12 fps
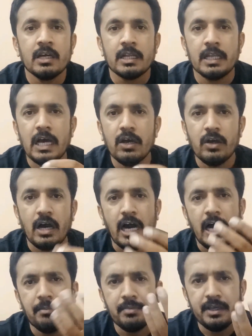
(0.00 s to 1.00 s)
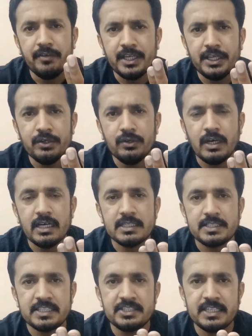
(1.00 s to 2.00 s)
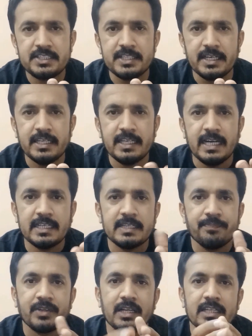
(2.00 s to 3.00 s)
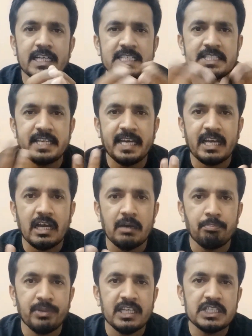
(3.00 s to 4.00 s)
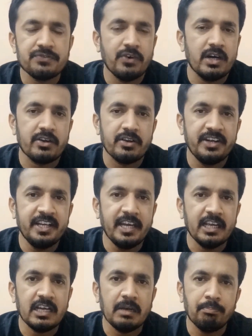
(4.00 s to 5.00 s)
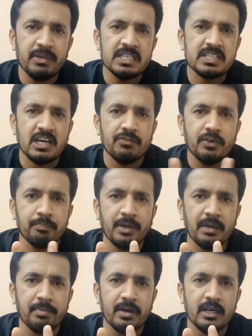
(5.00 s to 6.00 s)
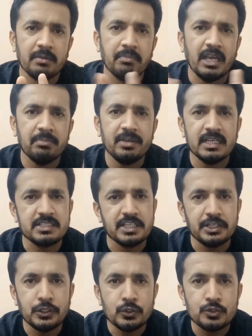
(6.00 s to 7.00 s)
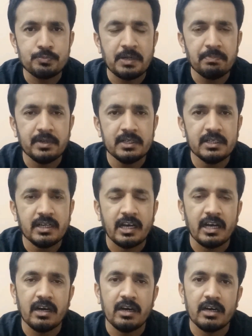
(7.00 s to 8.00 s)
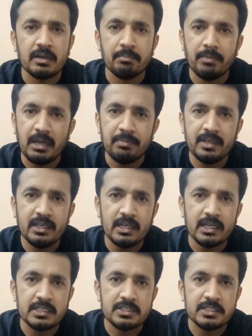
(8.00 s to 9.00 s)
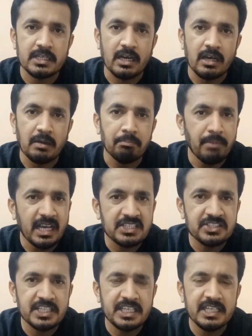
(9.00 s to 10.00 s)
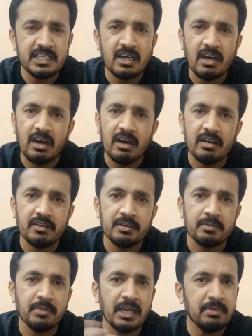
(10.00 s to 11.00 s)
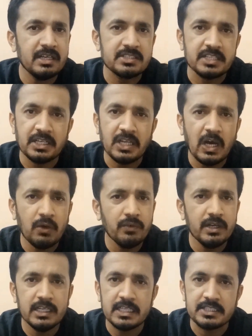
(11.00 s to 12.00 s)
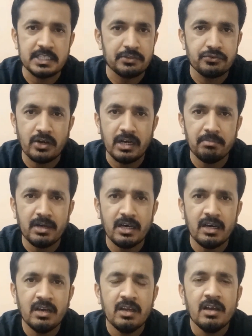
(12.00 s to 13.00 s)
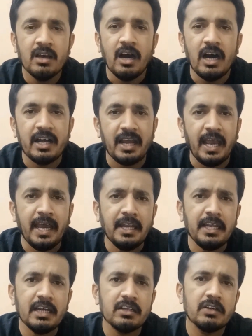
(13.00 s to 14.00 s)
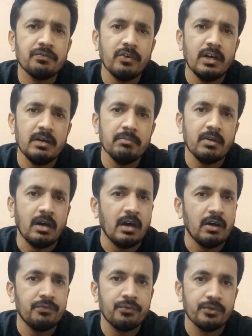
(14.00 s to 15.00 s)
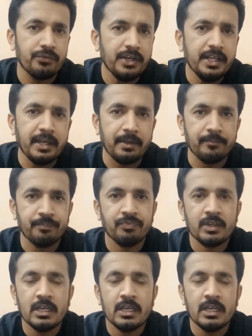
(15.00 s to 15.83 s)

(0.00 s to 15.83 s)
Now I'm giving you a suggestion that let's take a piece for a reading, a piece of a paper. Maybe it's a newspaper, or maybe it's a magazine, or maybe it's a novel, it's a drama, or any other form of reading.